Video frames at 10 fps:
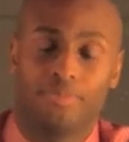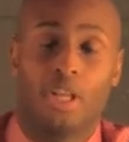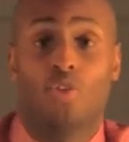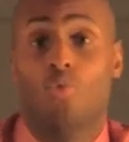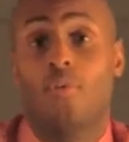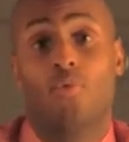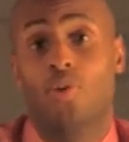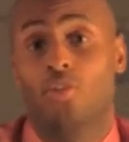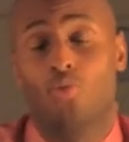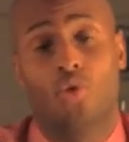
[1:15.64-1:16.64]
the
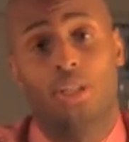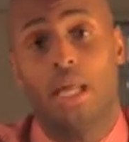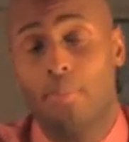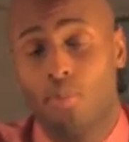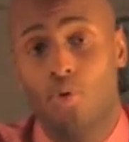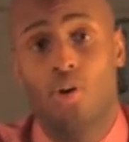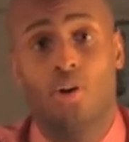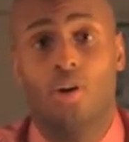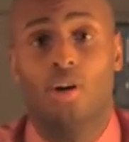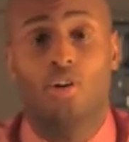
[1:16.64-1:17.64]
Wolverines were a lot
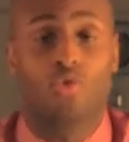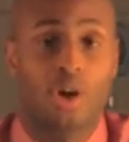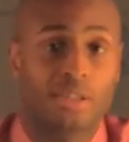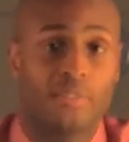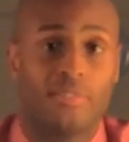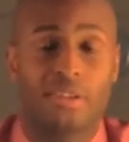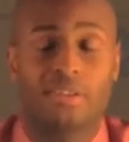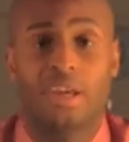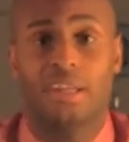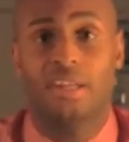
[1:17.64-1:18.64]
more aggressive in the
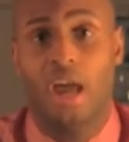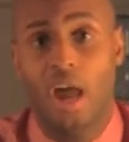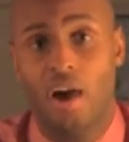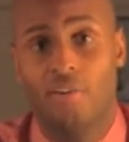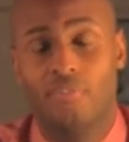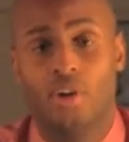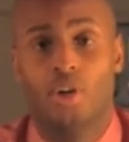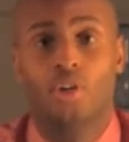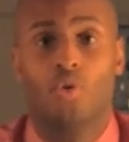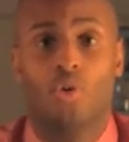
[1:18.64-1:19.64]
second half.
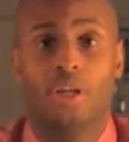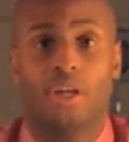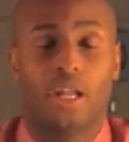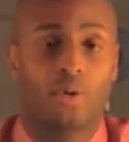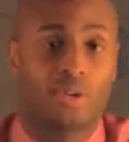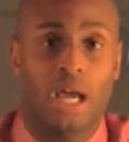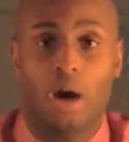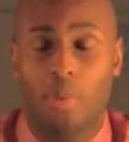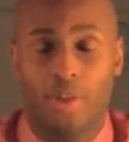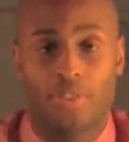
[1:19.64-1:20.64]
Going in, they were
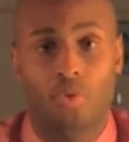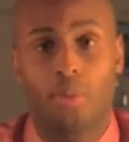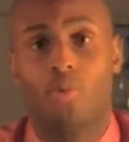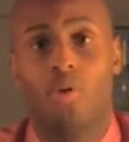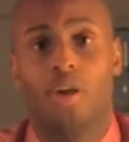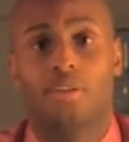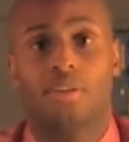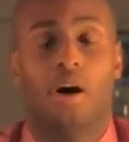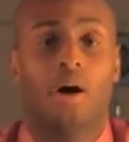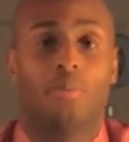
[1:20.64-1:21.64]
down by 3 points.
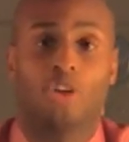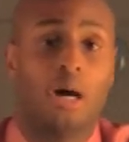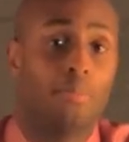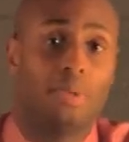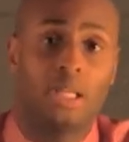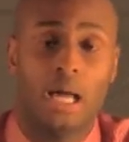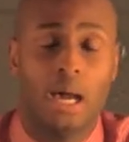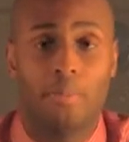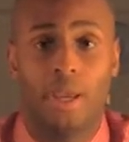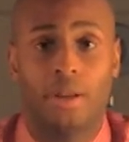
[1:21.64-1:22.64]
John
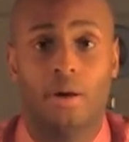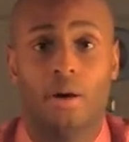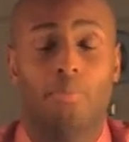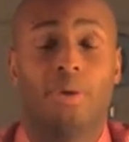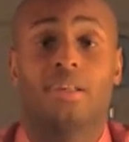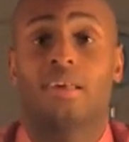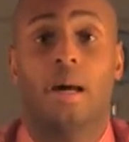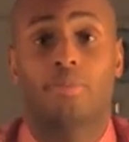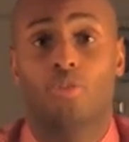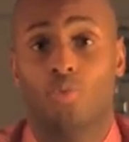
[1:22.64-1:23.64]
Beilein made a
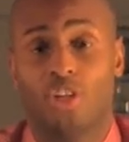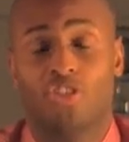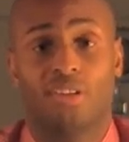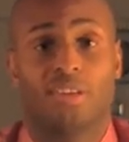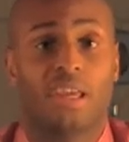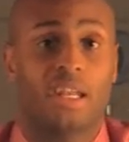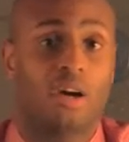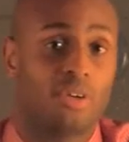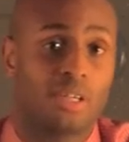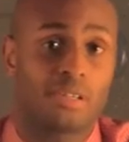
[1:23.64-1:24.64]
big-time switch in taking
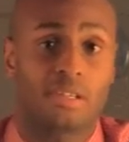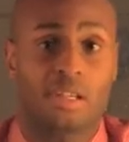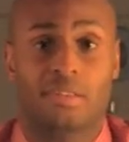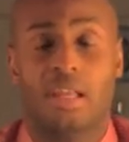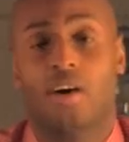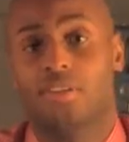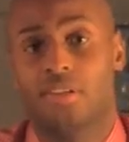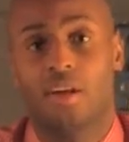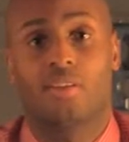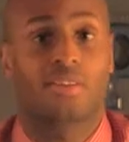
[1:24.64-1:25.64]
out Nick
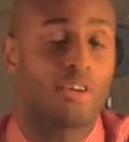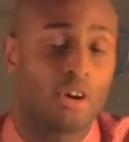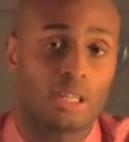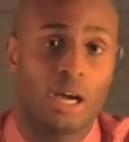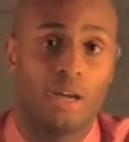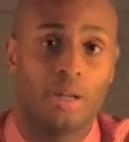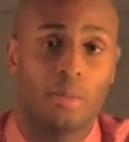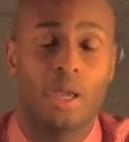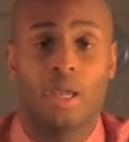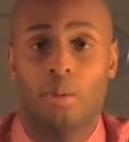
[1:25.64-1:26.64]
Stauskas out of the starting
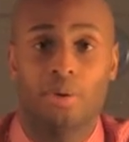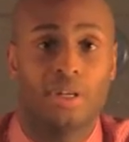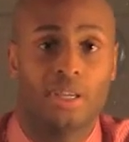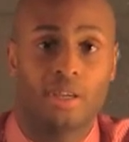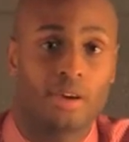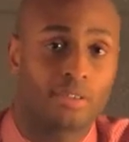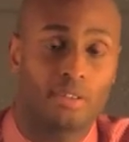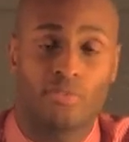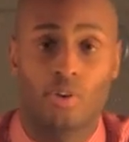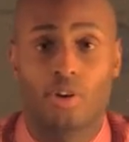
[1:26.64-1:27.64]
lineup and putting in Caris
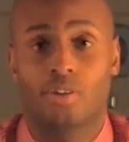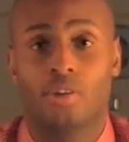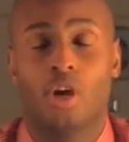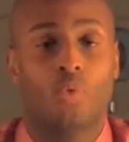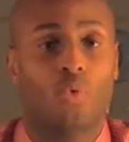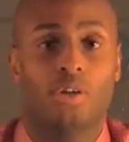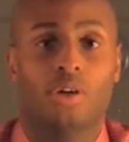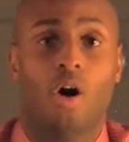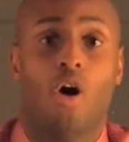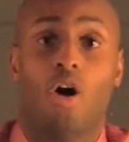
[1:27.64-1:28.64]
LeVert,
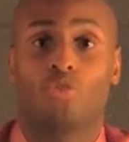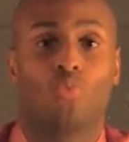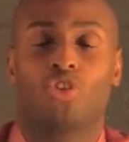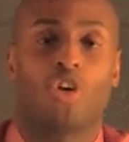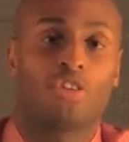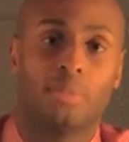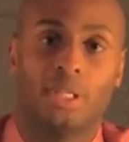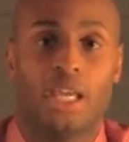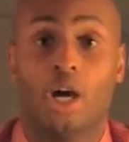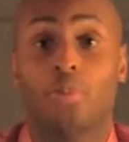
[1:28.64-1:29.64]
which
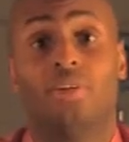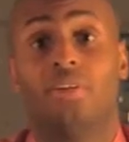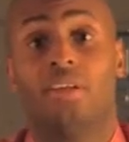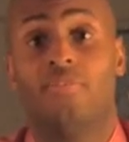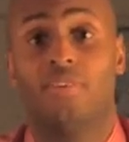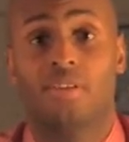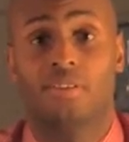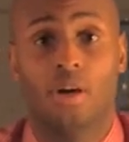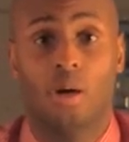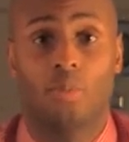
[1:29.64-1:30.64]
ultimately helped their defense
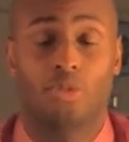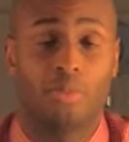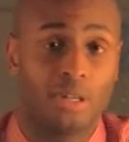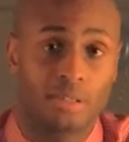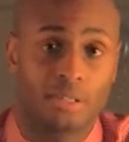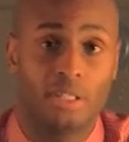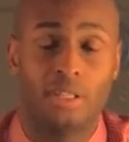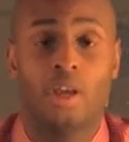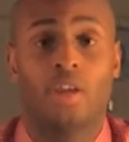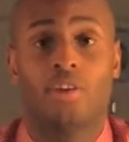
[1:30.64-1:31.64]
tremendously.
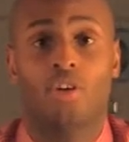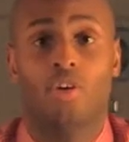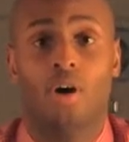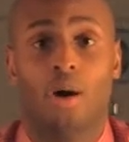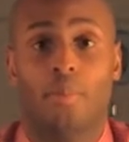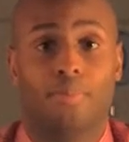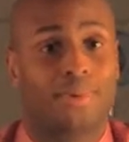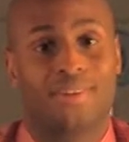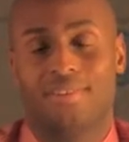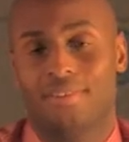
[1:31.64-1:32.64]
You know,
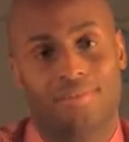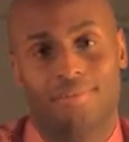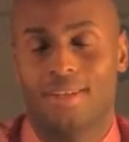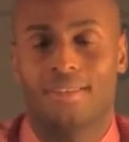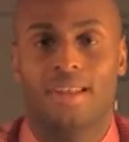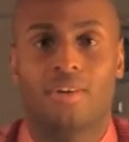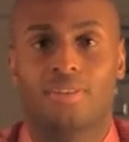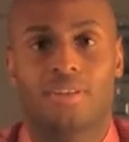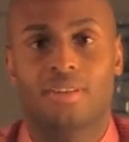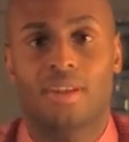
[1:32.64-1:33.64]
because Nick
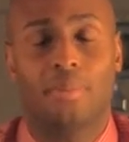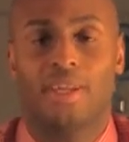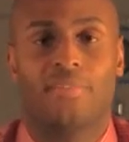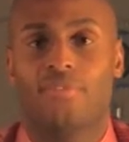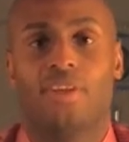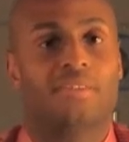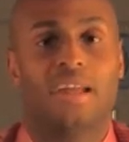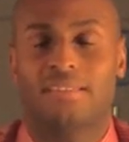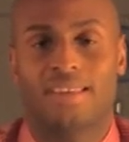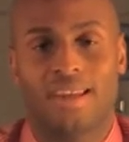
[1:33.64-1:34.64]
Stauskas, I mean, if he's
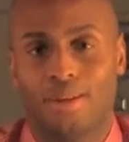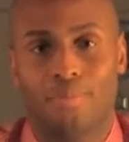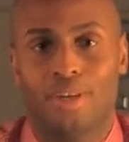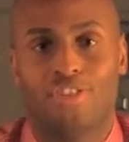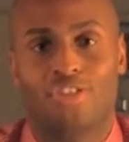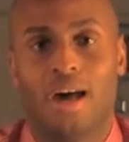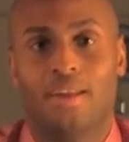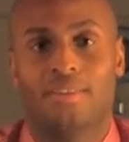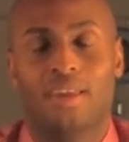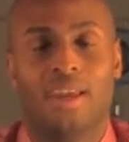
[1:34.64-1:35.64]
not taking the big
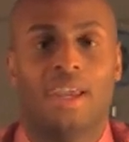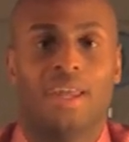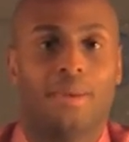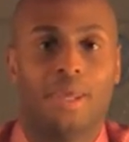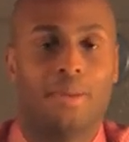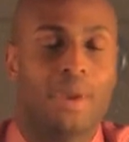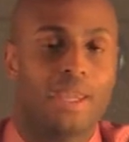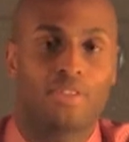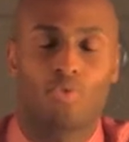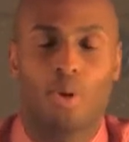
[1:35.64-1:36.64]
shots and
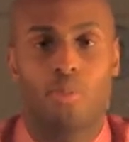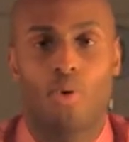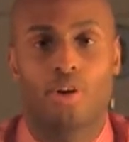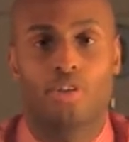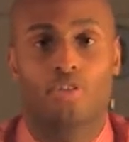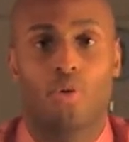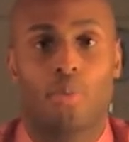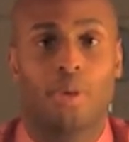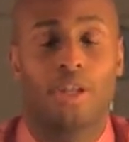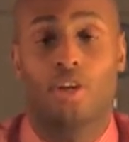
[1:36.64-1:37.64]
making three-pointers
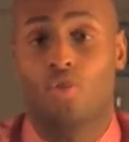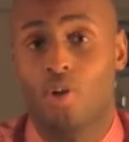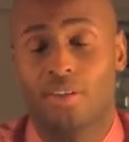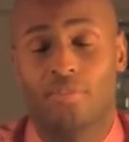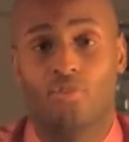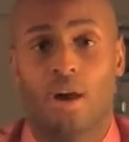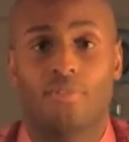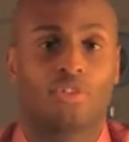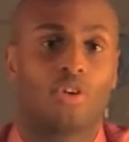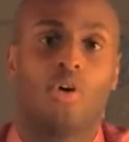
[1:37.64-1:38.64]
or being aggressive
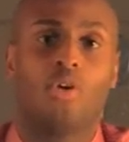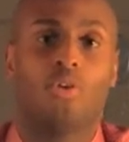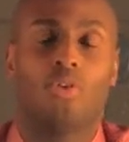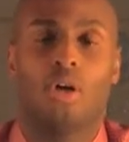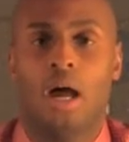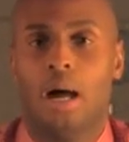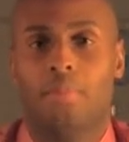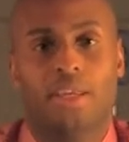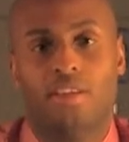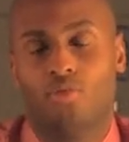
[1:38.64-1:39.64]
driving to the hole, I
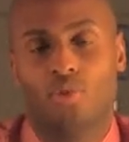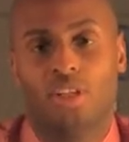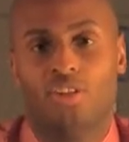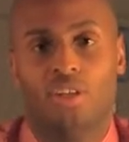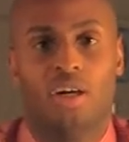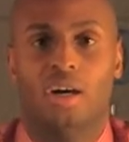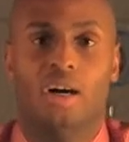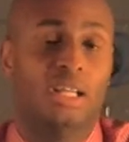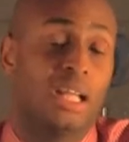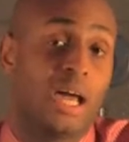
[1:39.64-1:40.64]
mean, he's really
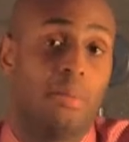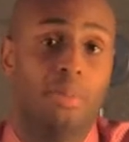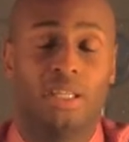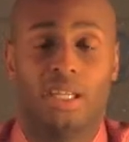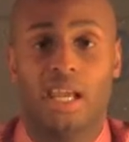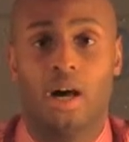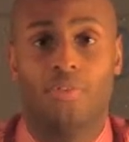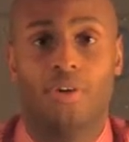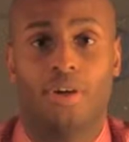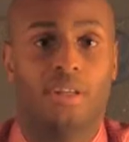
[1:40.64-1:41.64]
a liability
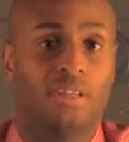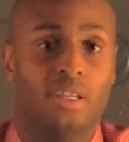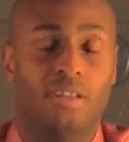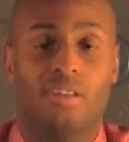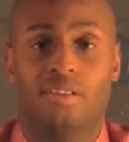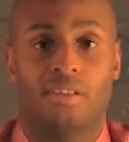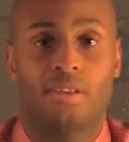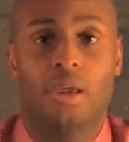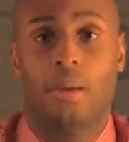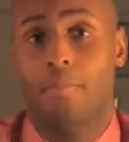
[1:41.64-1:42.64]
out there. He
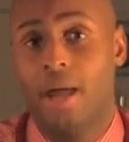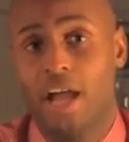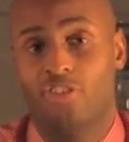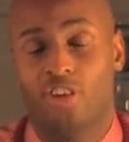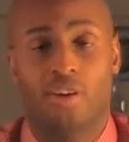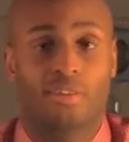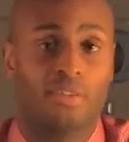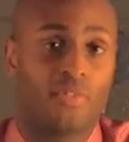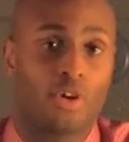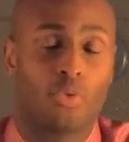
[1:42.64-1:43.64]
doesn't match Caris
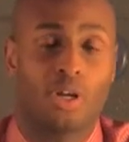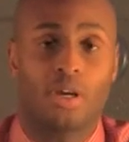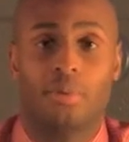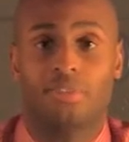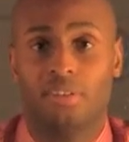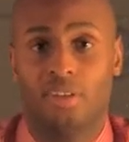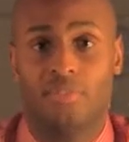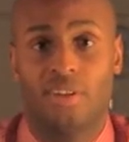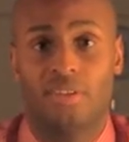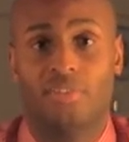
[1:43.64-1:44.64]
LeVert when it comes to
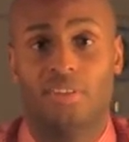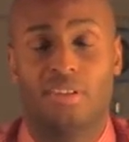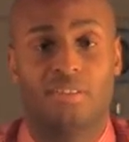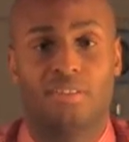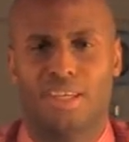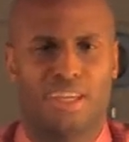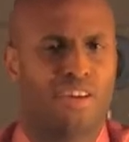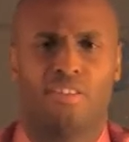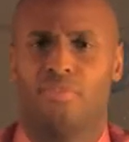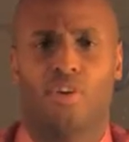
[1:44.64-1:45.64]
defensive intensity. And
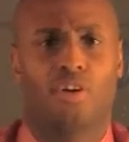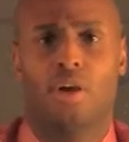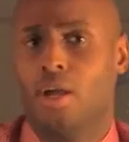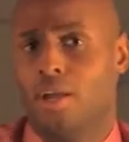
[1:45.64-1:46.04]
Caris LeVert